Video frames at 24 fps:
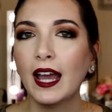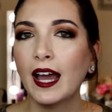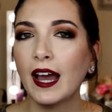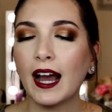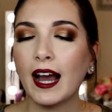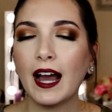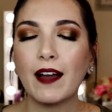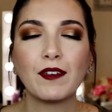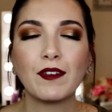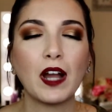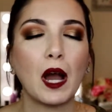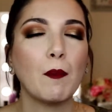
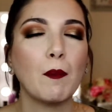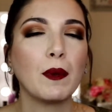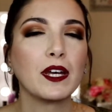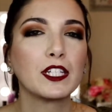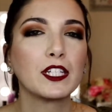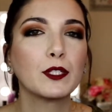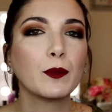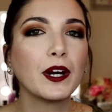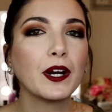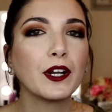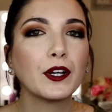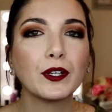I've got my
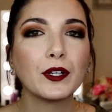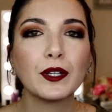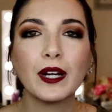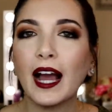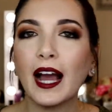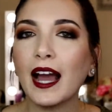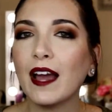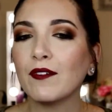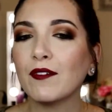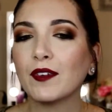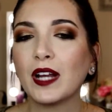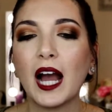sweater,
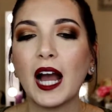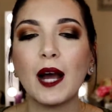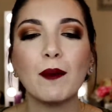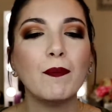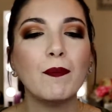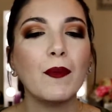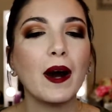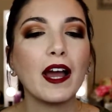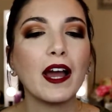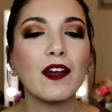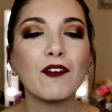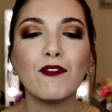I've got
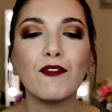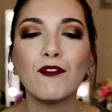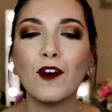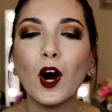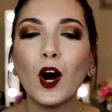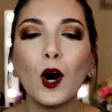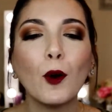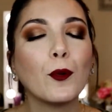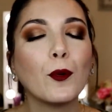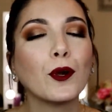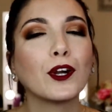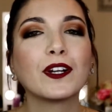my
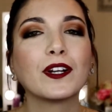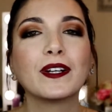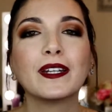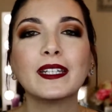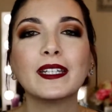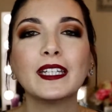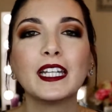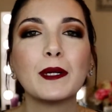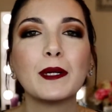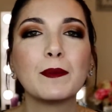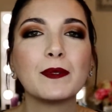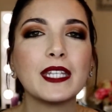fall burgundy
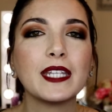lips,